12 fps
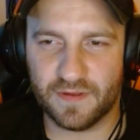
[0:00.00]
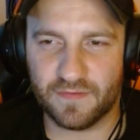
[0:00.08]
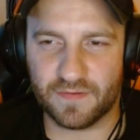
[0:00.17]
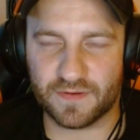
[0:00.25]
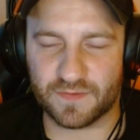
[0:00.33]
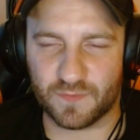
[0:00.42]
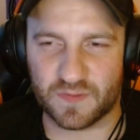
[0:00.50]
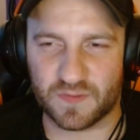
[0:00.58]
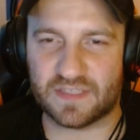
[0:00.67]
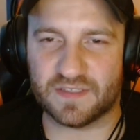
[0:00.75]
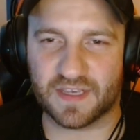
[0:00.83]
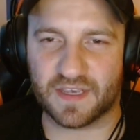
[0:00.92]
Was
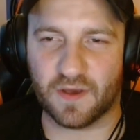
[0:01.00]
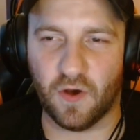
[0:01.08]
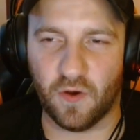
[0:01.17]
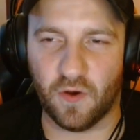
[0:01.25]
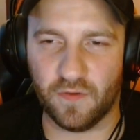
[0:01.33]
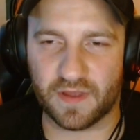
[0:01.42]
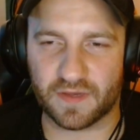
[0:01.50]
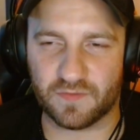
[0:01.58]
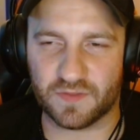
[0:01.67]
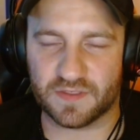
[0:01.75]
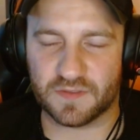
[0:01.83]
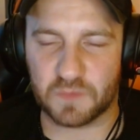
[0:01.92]
this like a whole
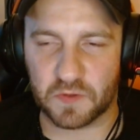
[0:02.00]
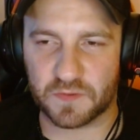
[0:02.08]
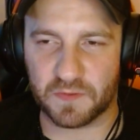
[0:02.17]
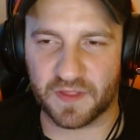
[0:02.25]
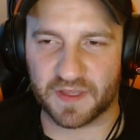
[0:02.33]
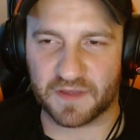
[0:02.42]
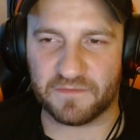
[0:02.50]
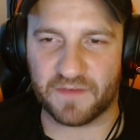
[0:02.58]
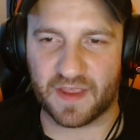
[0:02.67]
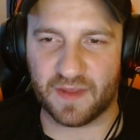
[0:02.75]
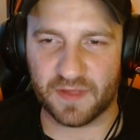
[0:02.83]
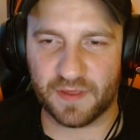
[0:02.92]
was this supposed to be like a
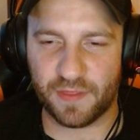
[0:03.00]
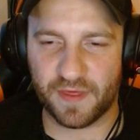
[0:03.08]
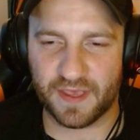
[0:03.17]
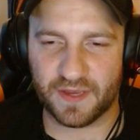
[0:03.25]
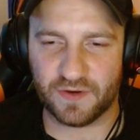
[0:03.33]
family thing,